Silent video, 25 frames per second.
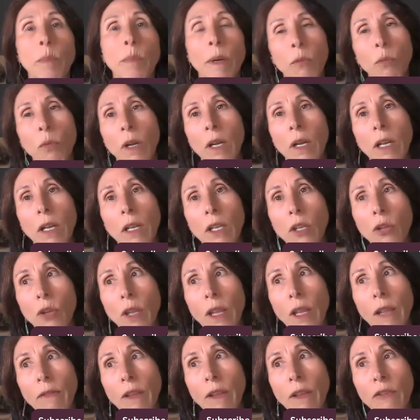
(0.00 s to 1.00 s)
But
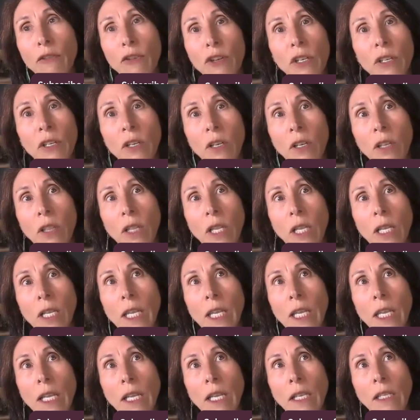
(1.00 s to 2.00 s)
if you're
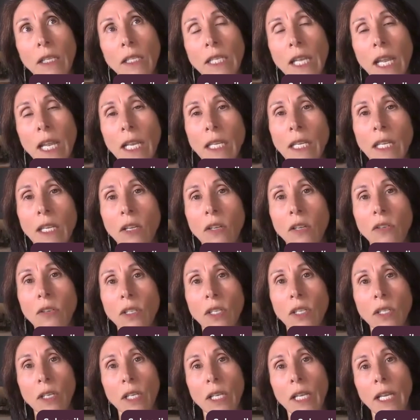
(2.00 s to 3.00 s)
thinking 10
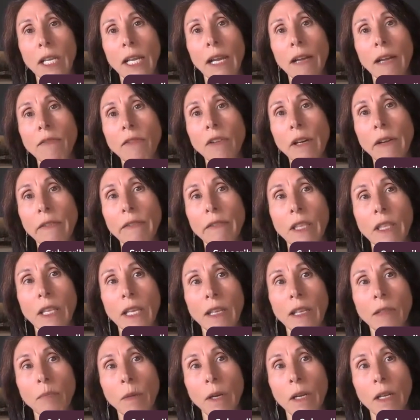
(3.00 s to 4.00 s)
years is going to cover
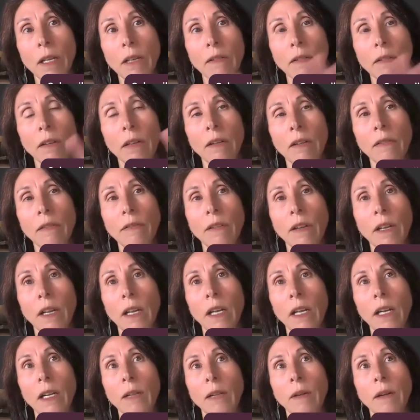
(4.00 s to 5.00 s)
everything, but
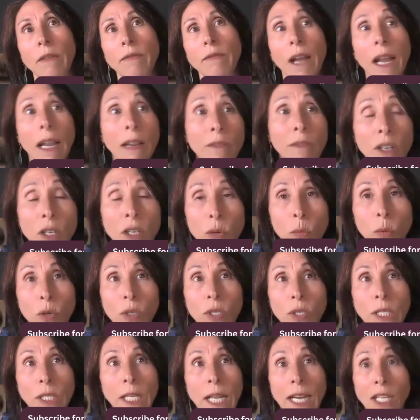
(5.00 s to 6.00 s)
a 5-year
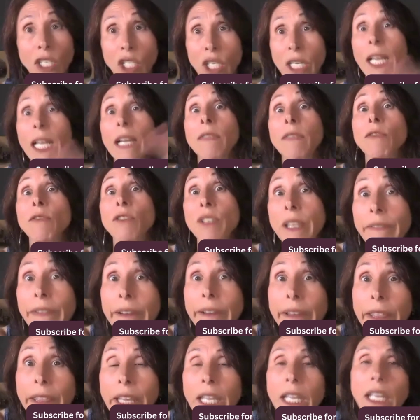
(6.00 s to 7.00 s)
warranty actually covers
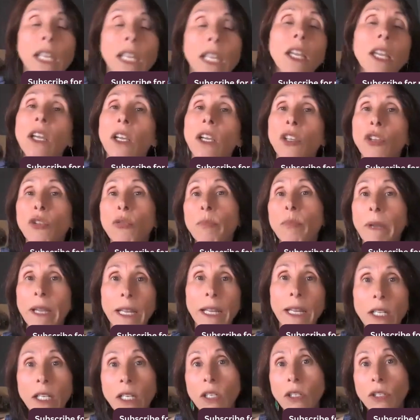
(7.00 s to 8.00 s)
everything, you
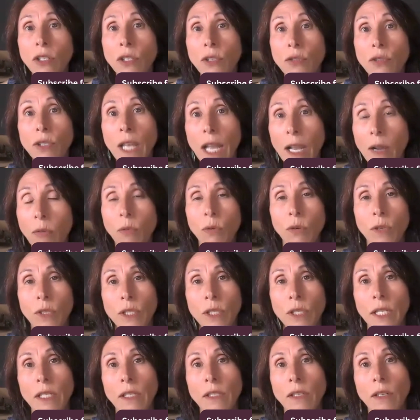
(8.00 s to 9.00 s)
may choose that
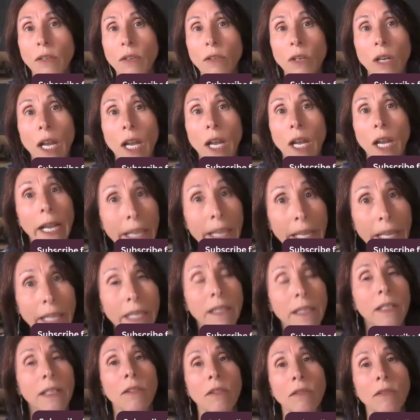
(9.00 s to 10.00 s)
warranty. So
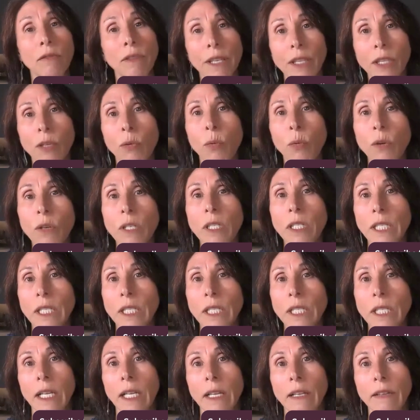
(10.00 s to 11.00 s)
again, read the
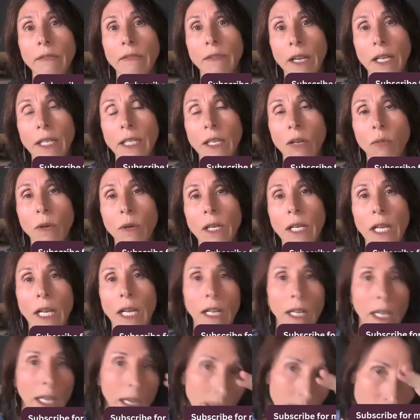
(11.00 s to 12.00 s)
warranty and find out what
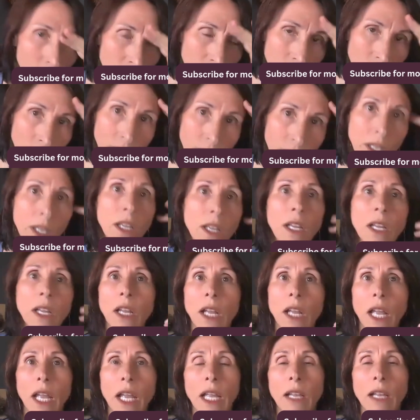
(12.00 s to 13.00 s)
it covers
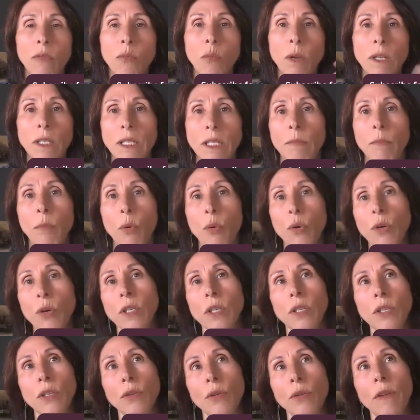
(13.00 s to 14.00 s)
and what's
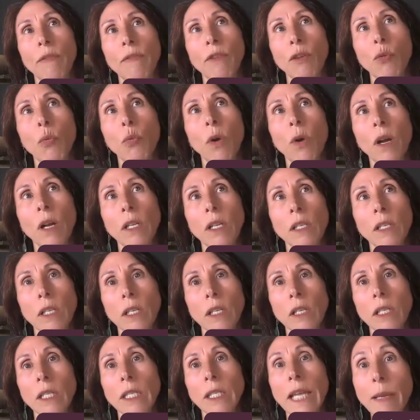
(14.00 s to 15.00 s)
important to you. If you want
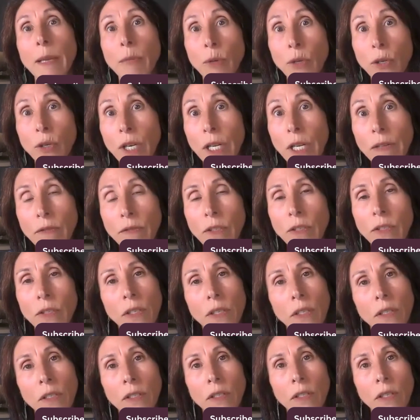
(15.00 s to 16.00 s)
labor covered,
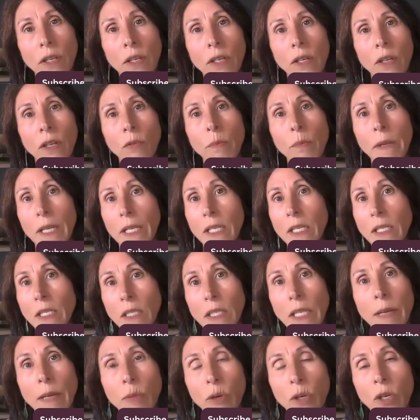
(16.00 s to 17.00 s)

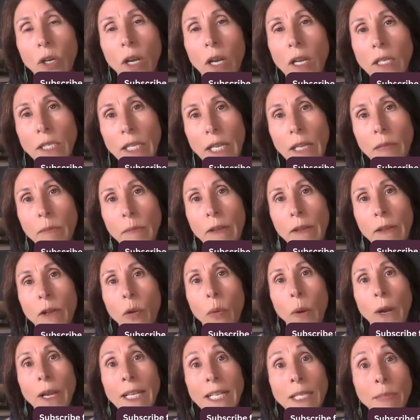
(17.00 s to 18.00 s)
because labor costs can be
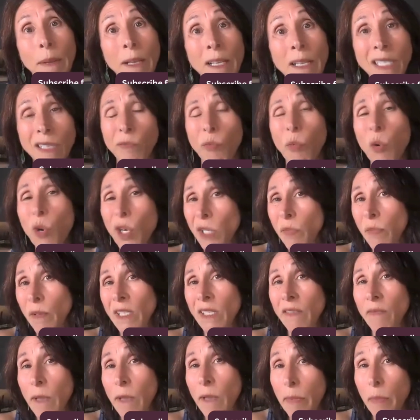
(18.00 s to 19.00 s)
quite expensive, more
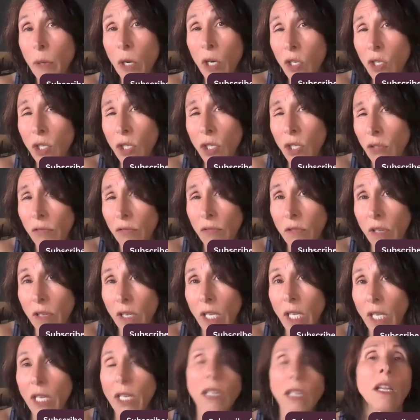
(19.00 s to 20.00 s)
expensive than parts
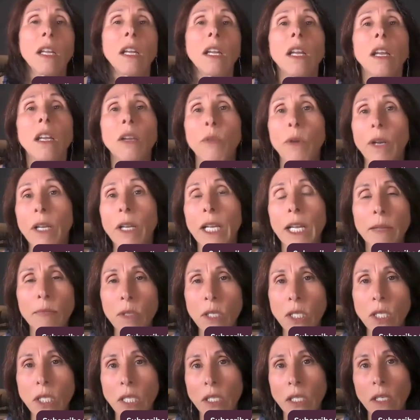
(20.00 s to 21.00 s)
usually when it
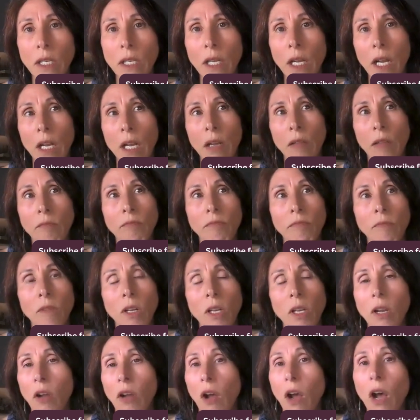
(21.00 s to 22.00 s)
comes to
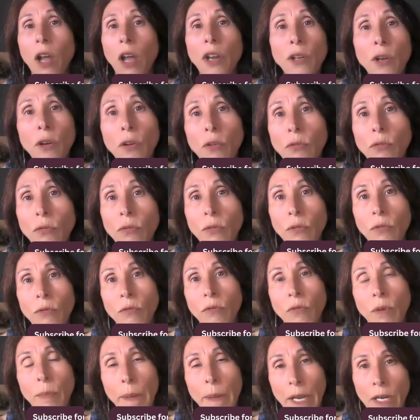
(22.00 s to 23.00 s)
auto
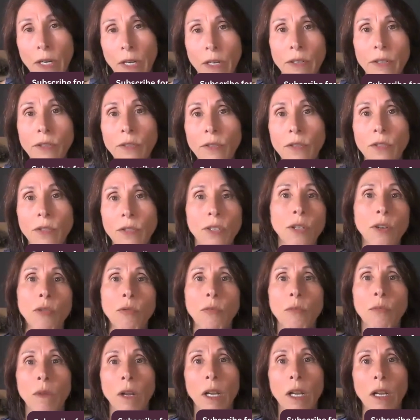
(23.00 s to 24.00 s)
repairs,
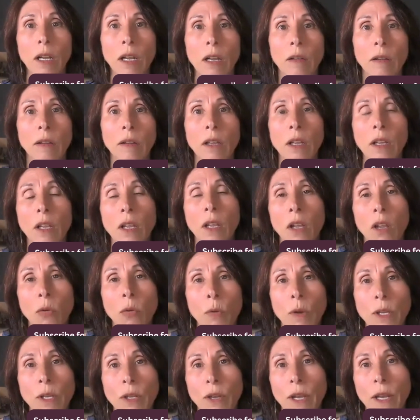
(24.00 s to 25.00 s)

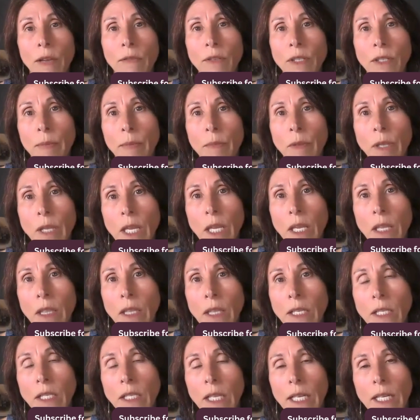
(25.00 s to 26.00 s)
when you have something
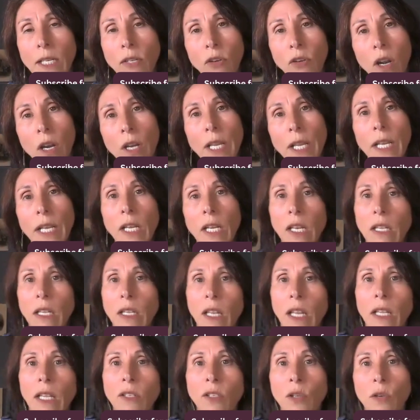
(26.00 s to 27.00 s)
that's electronic
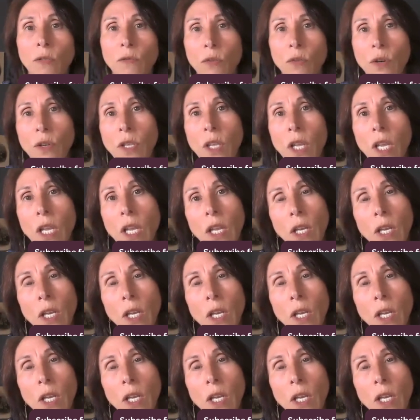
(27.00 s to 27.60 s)
and so forth,